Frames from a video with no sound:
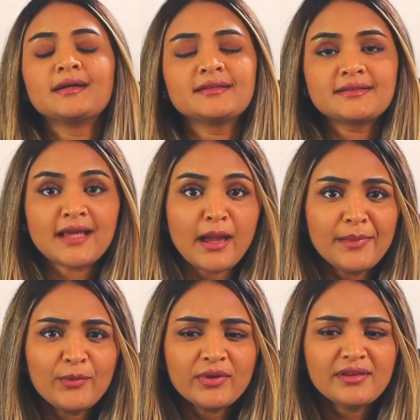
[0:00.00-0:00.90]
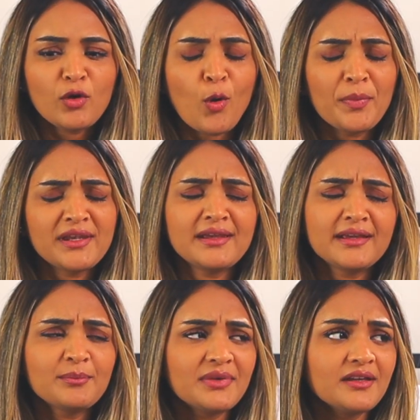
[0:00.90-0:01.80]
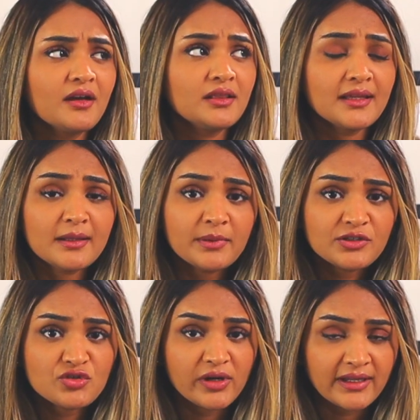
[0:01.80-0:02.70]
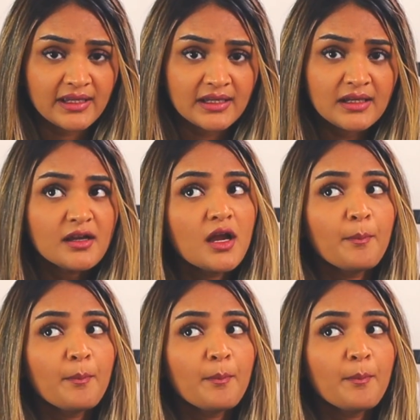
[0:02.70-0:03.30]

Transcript: The timing with the OPT can be a little bit tricky,